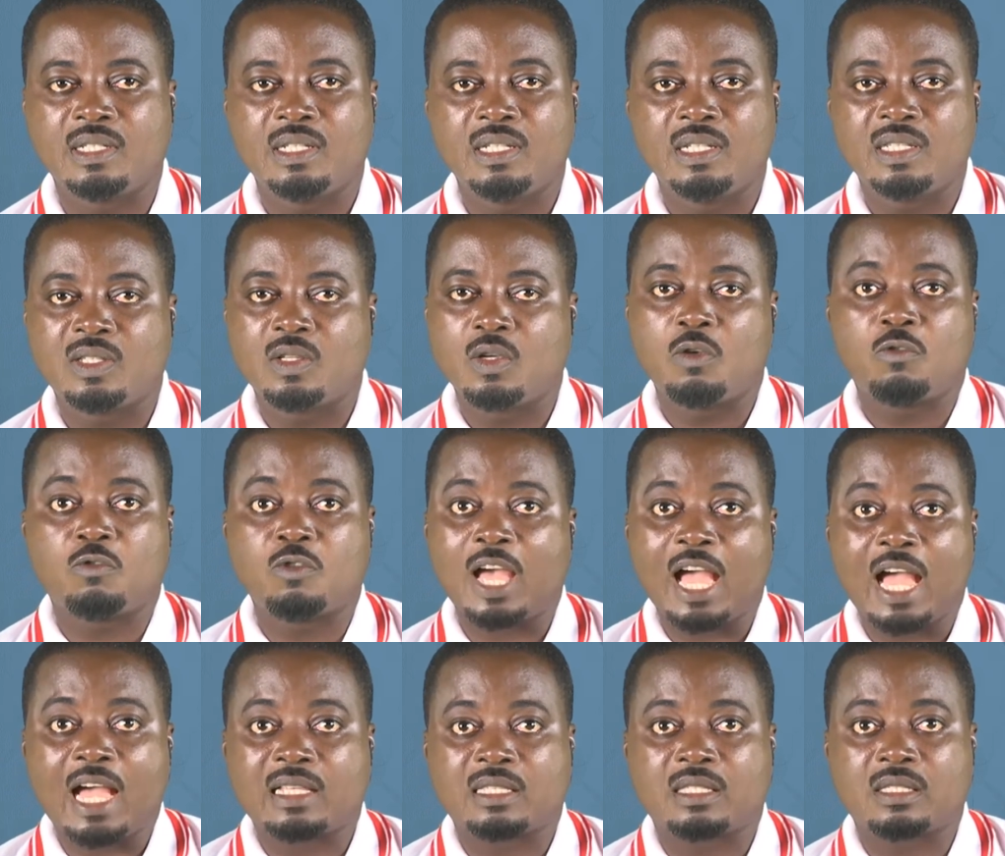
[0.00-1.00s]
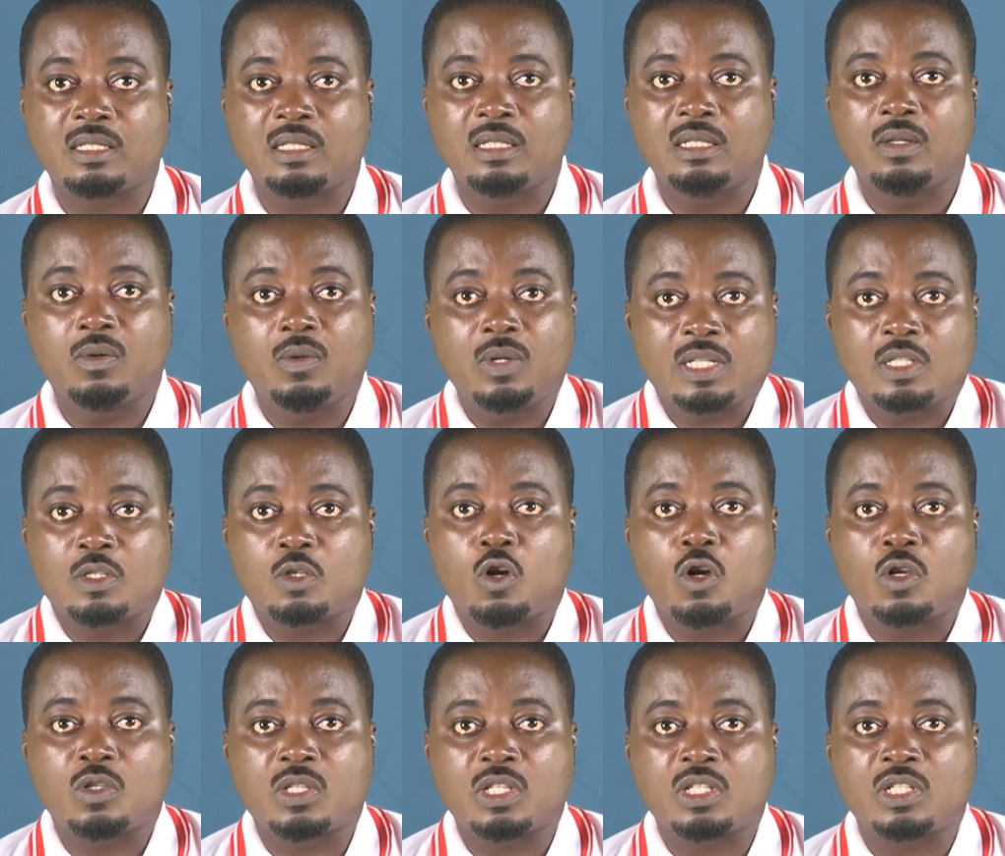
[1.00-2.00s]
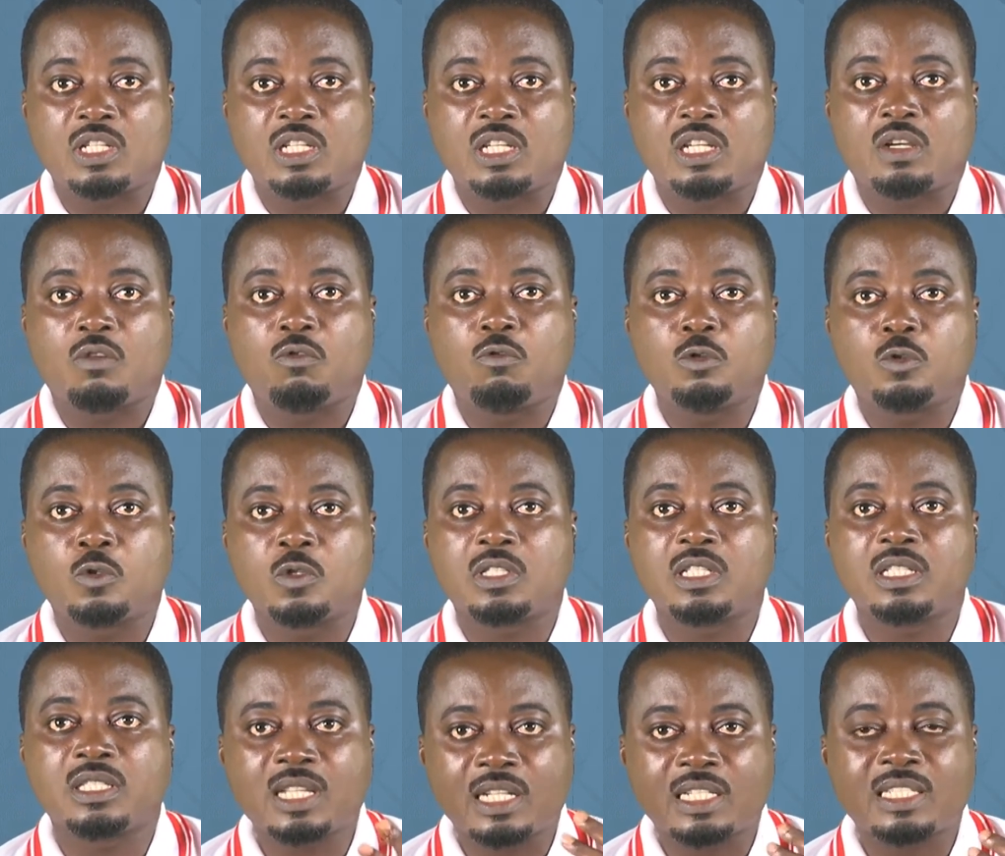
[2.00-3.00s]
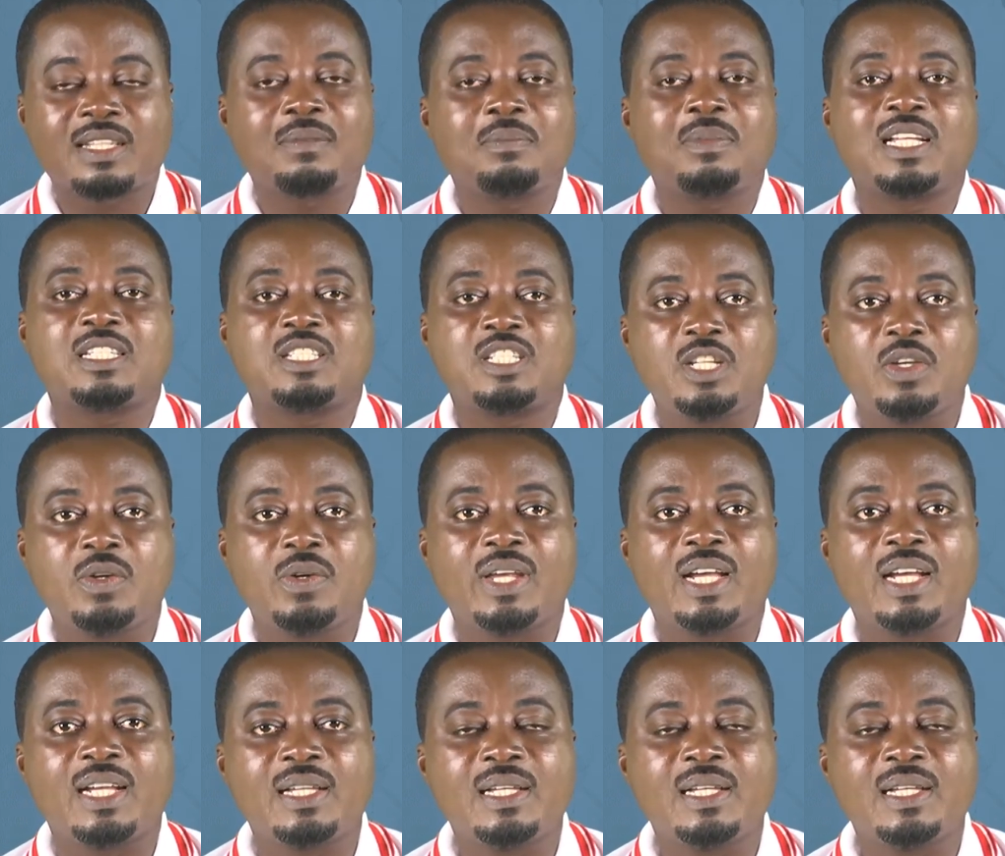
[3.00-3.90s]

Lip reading: So if you are asked, what is oxygenic photosynthetic bacteria?